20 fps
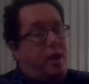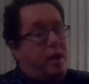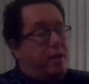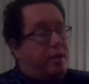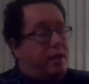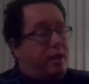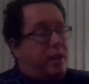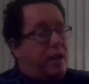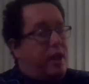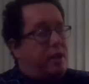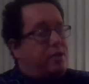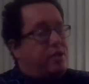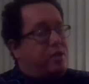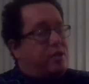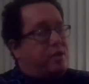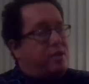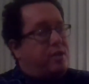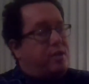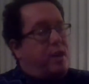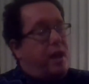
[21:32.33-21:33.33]
You can't
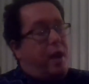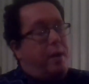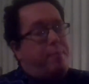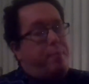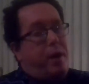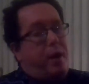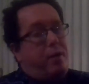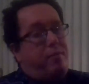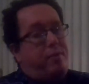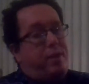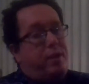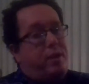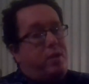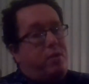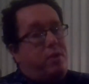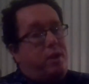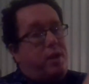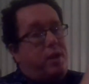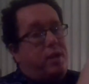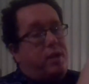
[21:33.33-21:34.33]
just snap out of it.
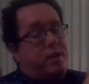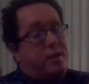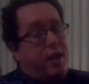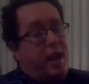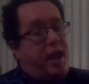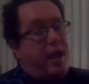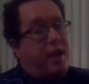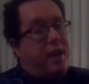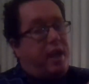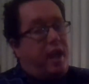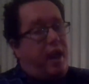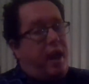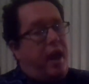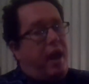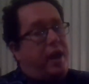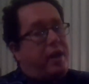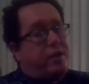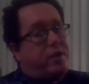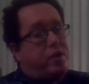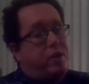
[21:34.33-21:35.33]
You need to take
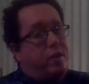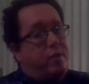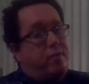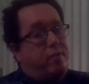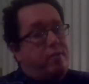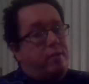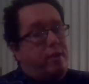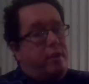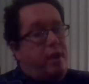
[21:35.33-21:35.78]
action.